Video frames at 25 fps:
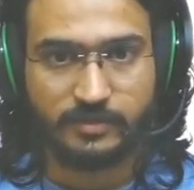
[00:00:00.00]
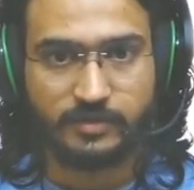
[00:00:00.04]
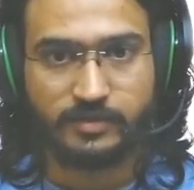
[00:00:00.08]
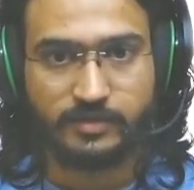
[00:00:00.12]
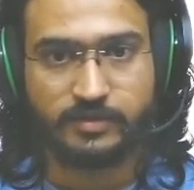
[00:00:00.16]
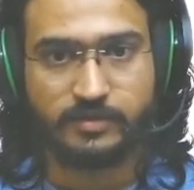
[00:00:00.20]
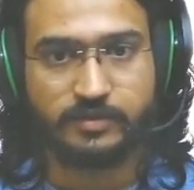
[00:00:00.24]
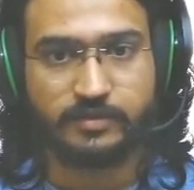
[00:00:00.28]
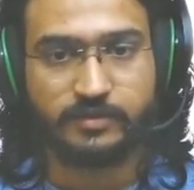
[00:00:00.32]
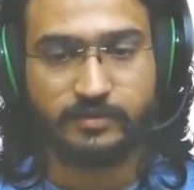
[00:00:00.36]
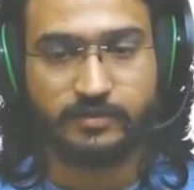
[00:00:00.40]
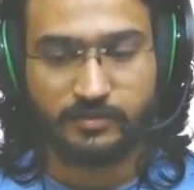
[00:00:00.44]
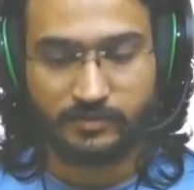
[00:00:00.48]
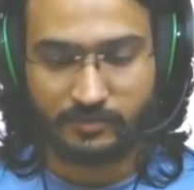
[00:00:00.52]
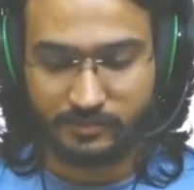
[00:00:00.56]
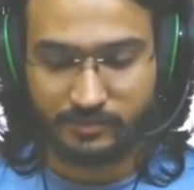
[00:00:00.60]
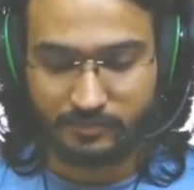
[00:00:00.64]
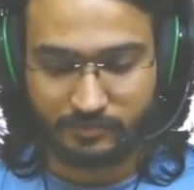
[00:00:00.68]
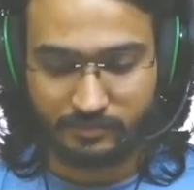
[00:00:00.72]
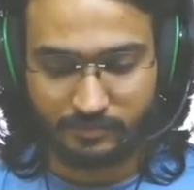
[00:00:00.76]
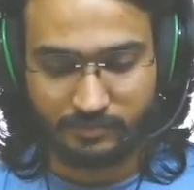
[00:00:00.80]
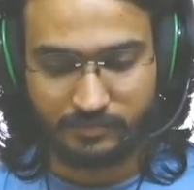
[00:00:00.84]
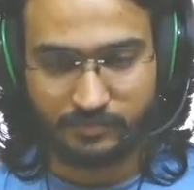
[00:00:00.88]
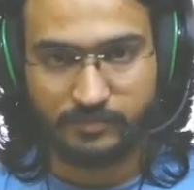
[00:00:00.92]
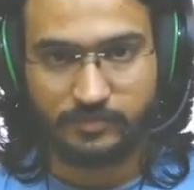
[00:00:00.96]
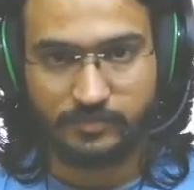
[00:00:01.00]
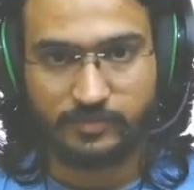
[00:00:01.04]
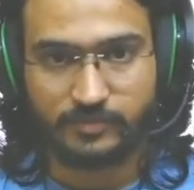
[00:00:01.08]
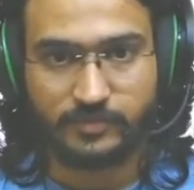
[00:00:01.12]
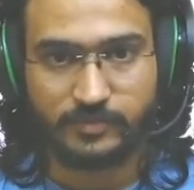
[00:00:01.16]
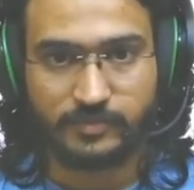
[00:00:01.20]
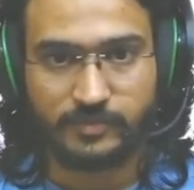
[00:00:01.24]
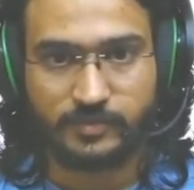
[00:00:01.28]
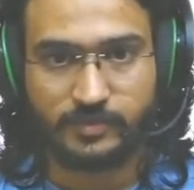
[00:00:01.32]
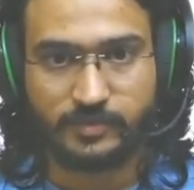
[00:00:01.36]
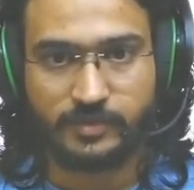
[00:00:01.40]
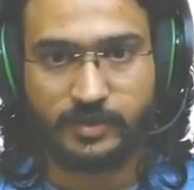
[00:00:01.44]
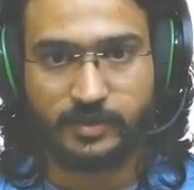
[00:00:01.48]

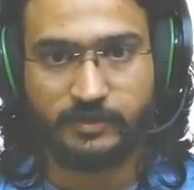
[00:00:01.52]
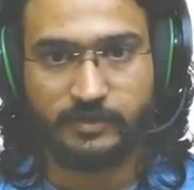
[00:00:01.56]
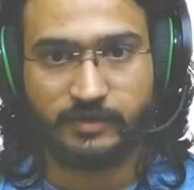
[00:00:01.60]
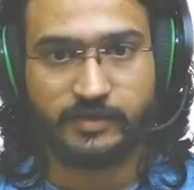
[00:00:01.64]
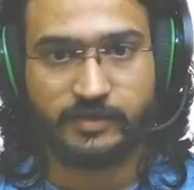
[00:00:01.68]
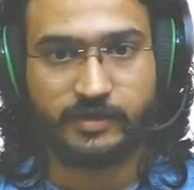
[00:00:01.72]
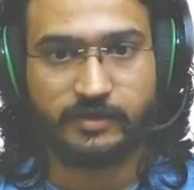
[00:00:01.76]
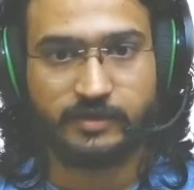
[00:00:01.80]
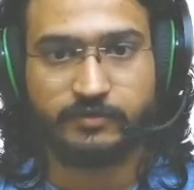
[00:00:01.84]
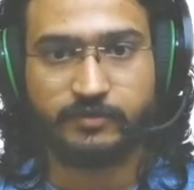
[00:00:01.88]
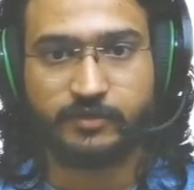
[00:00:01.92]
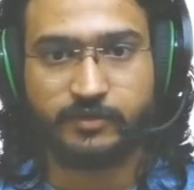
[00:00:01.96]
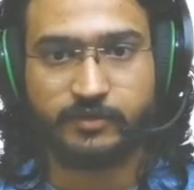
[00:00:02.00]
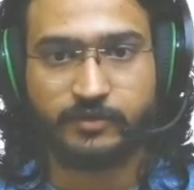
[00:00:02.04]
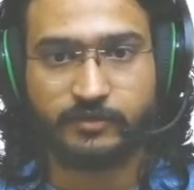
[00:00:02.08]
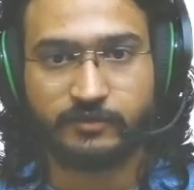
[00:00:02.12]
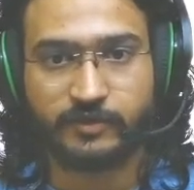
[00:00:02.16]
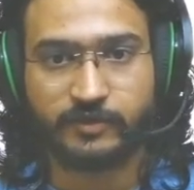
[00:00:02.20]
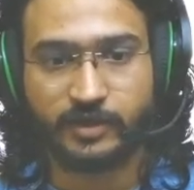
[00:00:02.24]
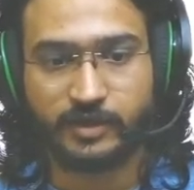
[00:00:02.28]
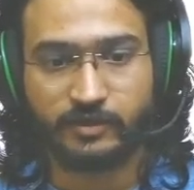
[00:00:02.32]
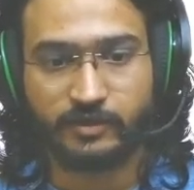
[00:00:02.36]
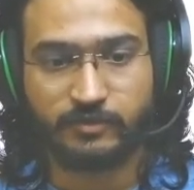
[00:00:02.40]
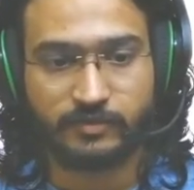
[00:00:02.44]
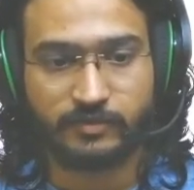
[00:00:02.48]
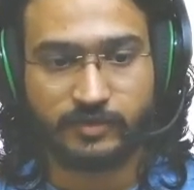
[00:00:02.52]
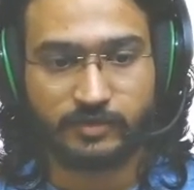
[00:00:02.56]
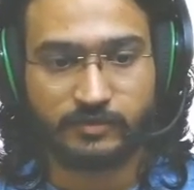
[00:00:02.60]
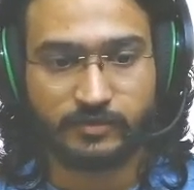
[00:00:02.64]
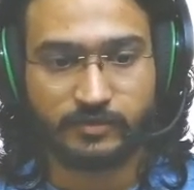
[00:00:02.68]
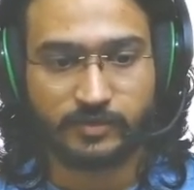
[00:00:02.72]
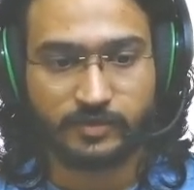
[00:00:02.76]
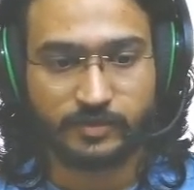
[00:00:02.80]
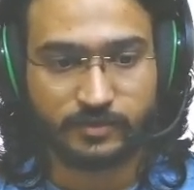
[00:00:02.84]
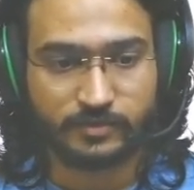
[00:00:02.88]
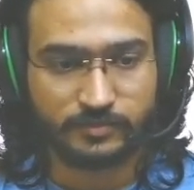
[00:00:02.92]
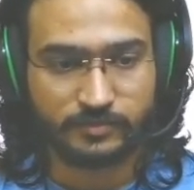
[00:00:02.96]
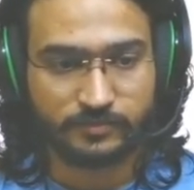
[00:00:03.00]
have a default value of equal
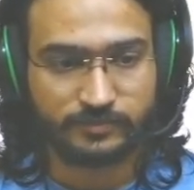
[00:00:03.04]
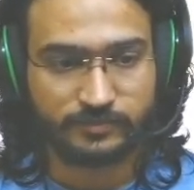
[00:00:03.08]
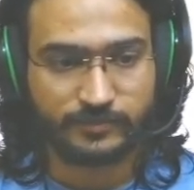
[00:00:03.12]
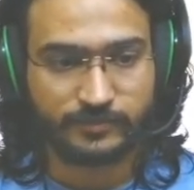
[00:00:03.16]
to,